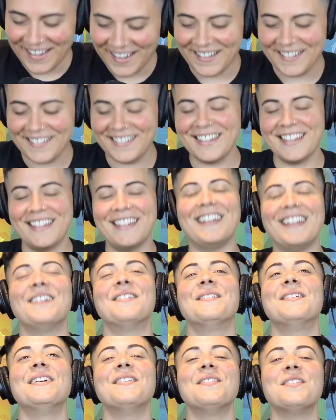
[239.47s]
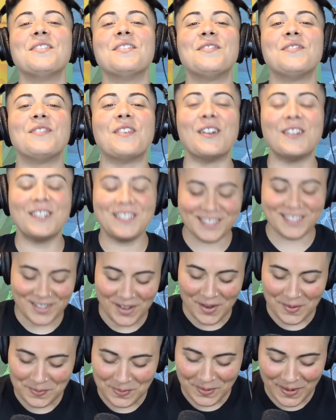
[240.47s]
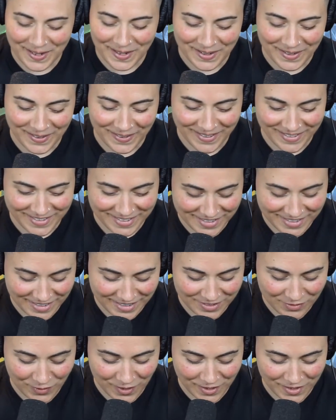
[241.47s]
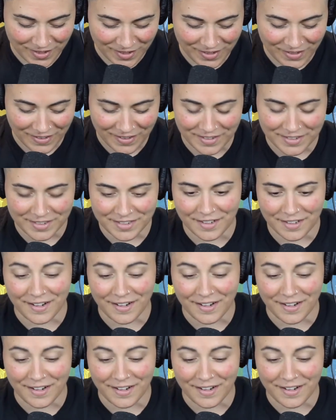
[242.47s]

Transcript: Okay, we have the first upright card. 6 fucking cards.